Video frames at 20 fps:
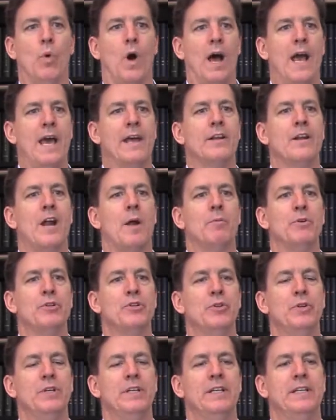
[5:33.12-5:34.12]
I had an
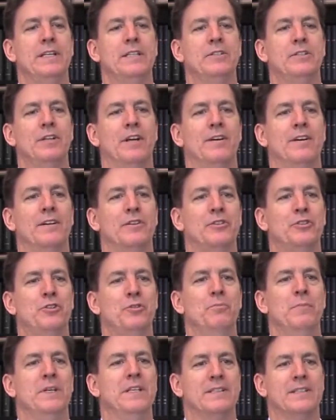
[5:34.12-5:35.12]
opportunity
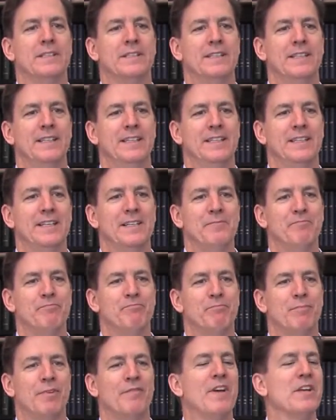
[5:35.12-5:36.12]
to meet
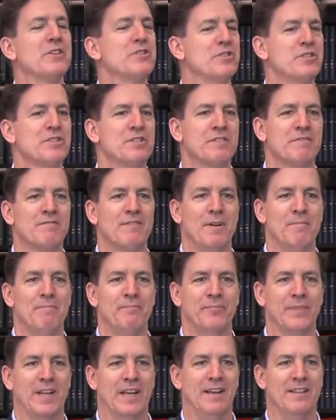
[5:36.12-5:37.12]
professors
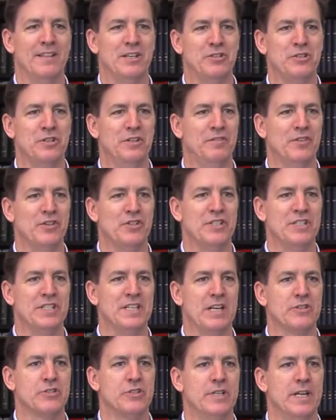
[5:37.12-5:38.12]
from these universities
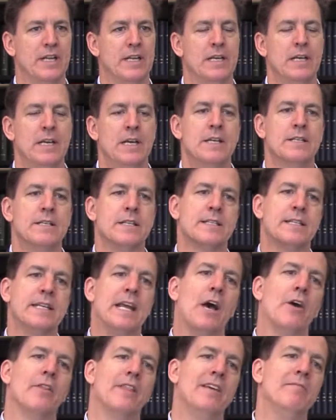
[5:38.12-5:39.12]
yesterday to see
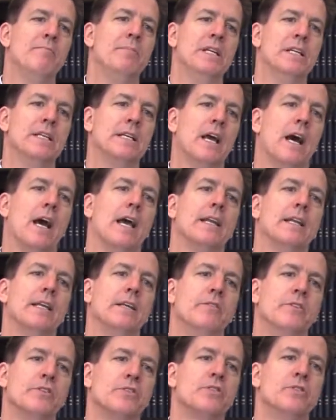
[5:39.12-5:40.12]
how they've been
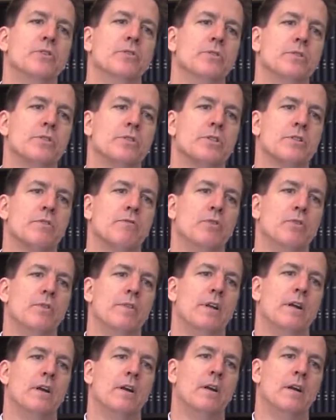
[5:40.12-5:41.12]
guiding the students through
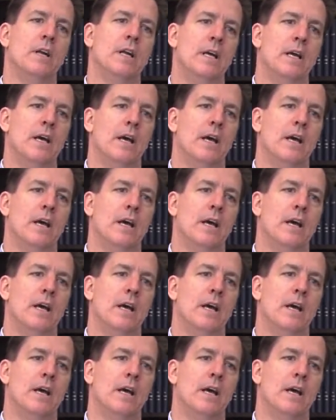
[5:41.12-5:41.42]
their